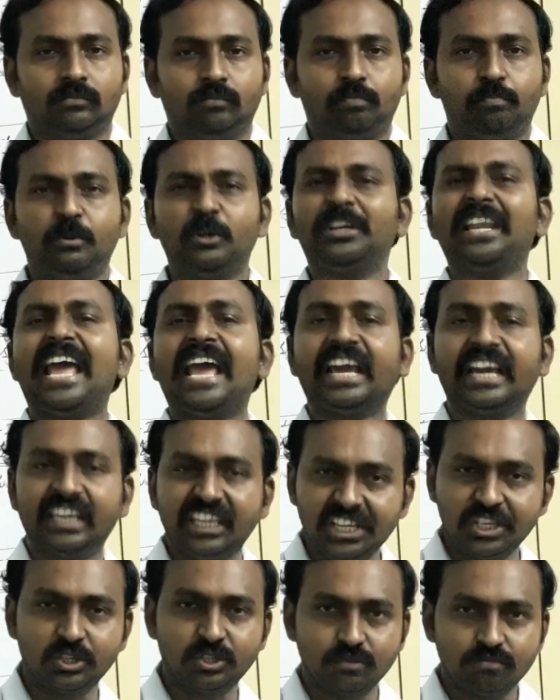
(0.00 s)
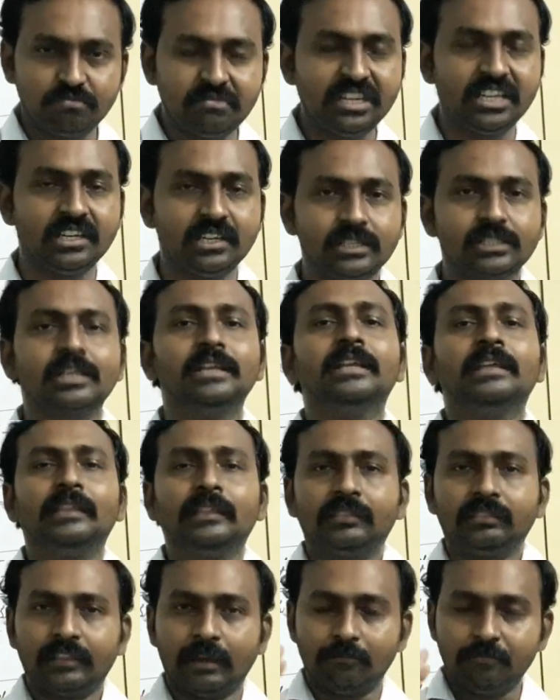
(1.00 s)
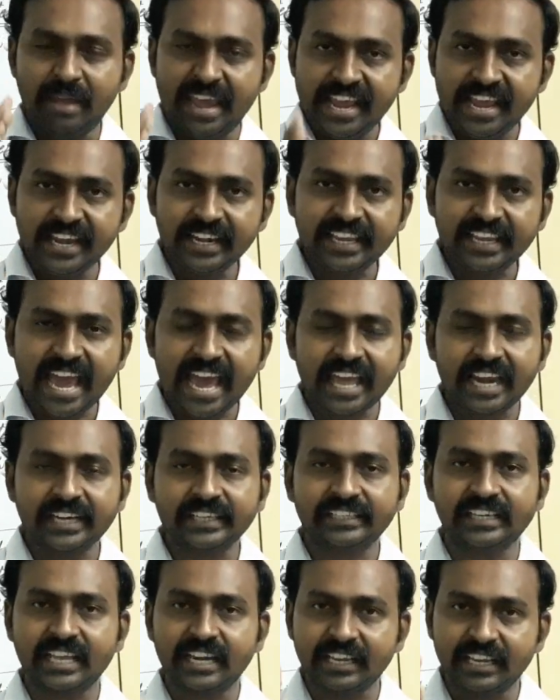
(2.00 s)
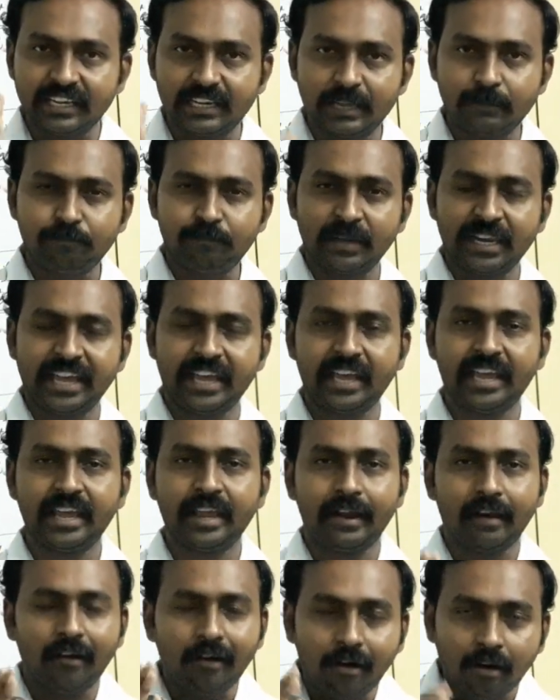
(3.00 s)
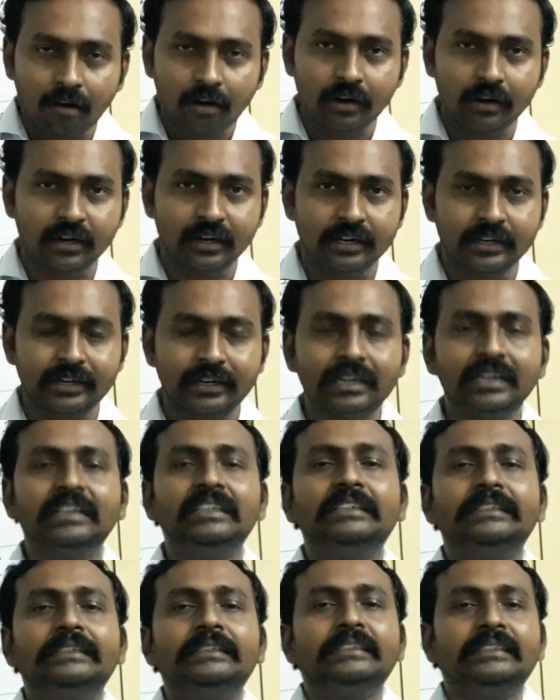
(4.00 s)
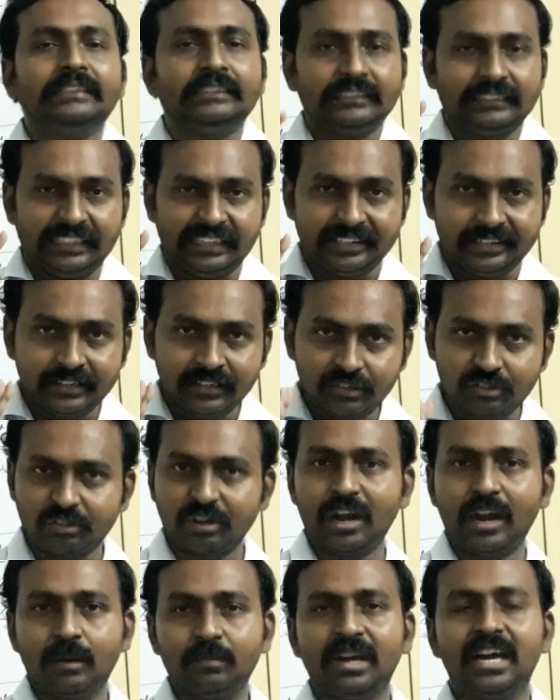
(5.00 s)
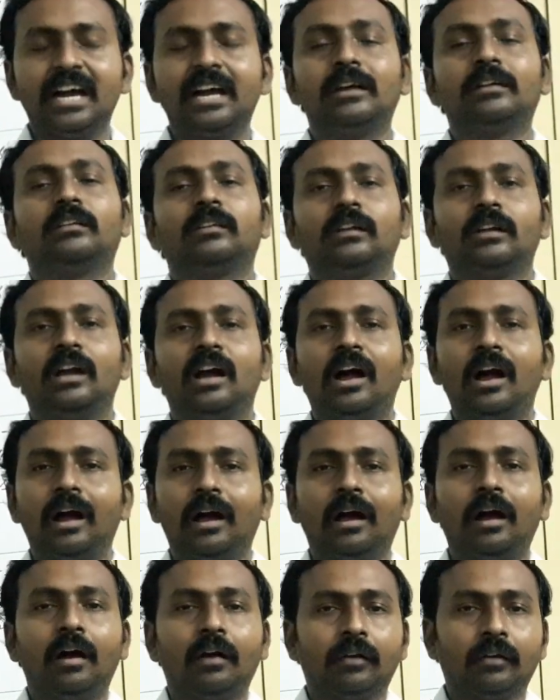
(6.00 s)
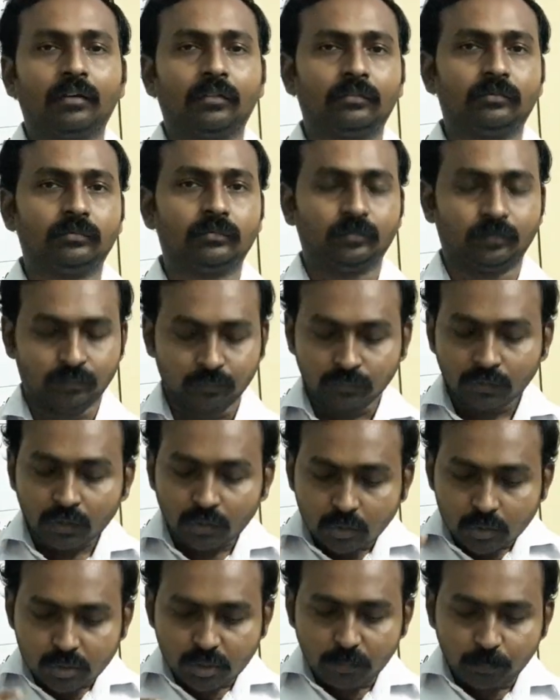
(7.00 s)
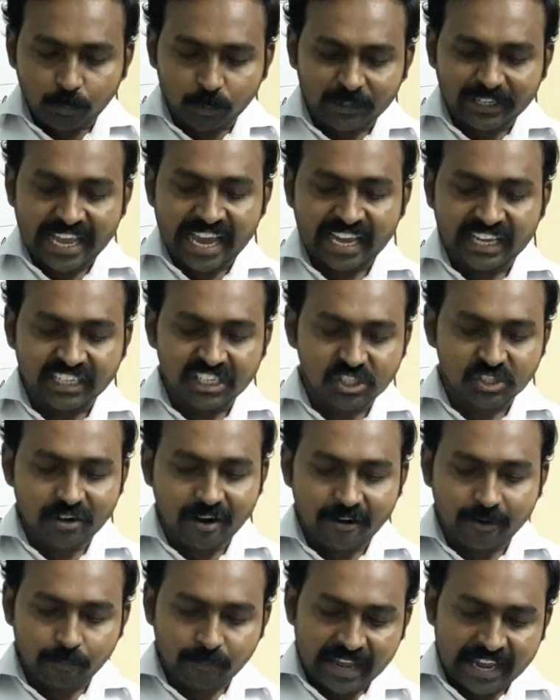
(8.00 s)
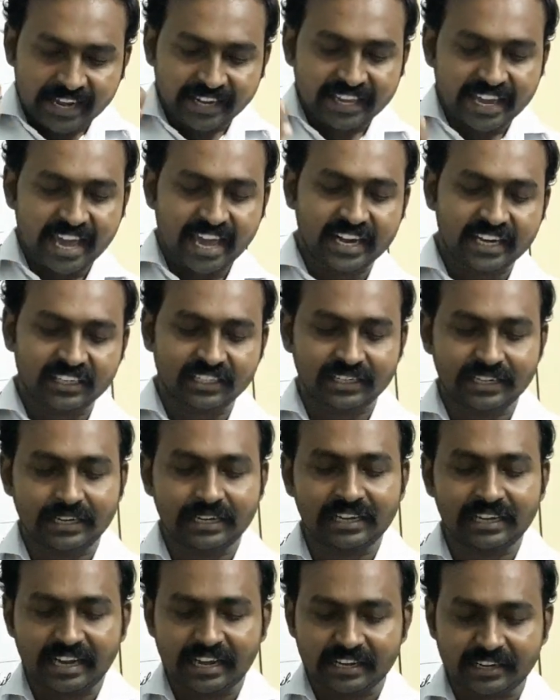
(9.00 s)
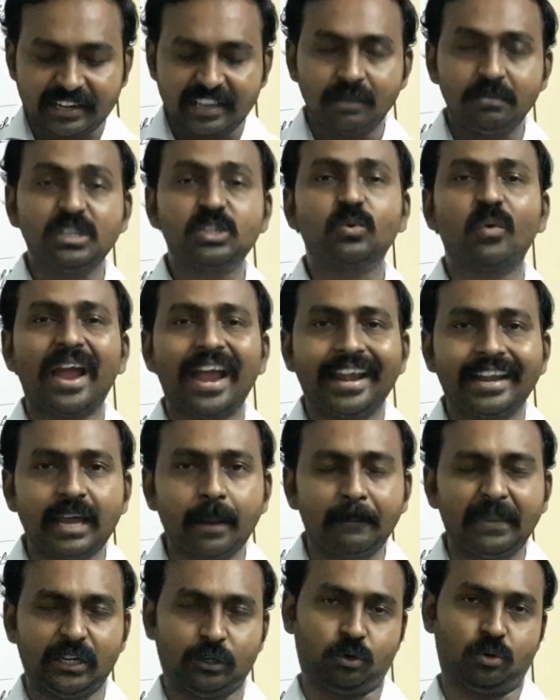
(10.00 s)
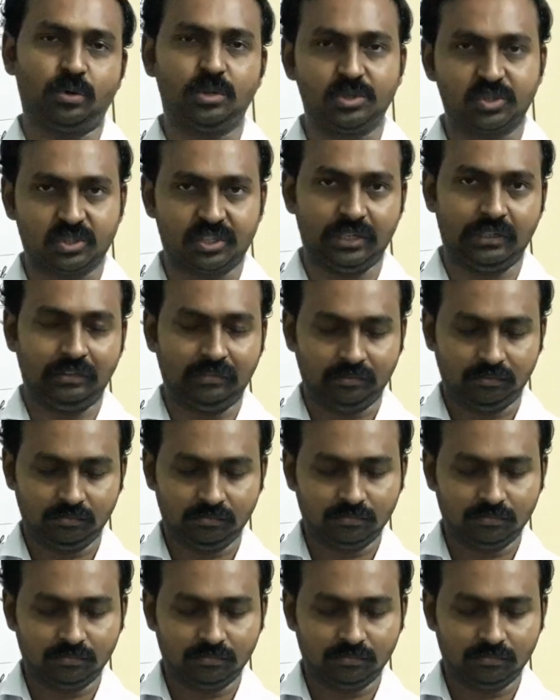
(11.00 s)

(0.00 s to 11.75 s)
Protagonist means the main character in a play or in drama. So protagonist or main character, her name is Wanda Petronsky.